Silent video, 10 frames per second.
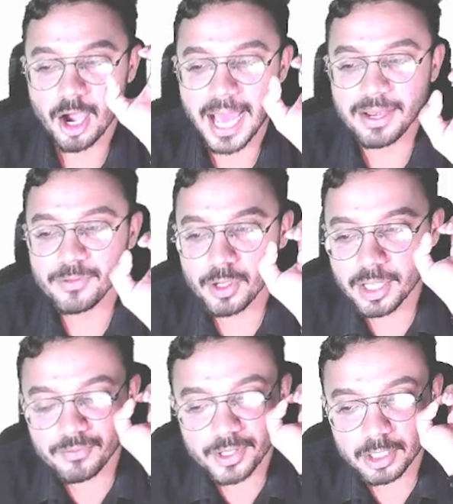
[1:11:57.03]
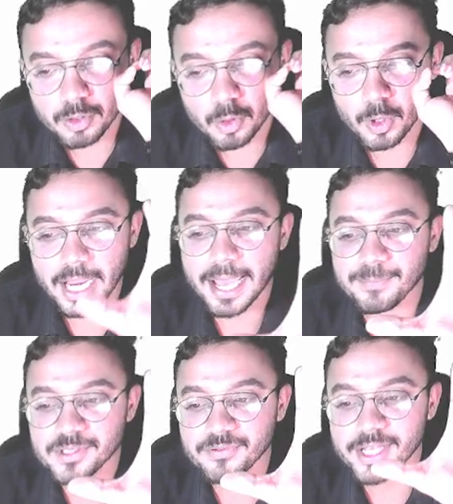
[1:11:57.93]
alveoli will
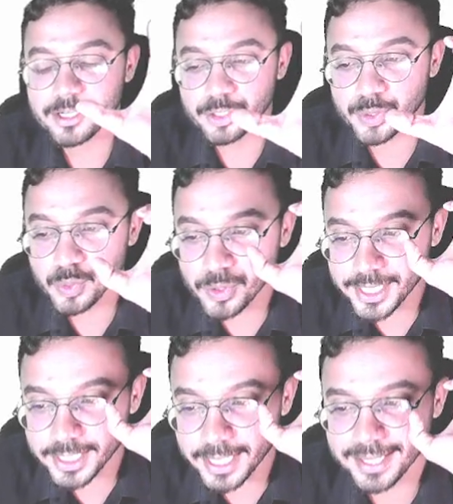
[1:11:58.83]
collapse when during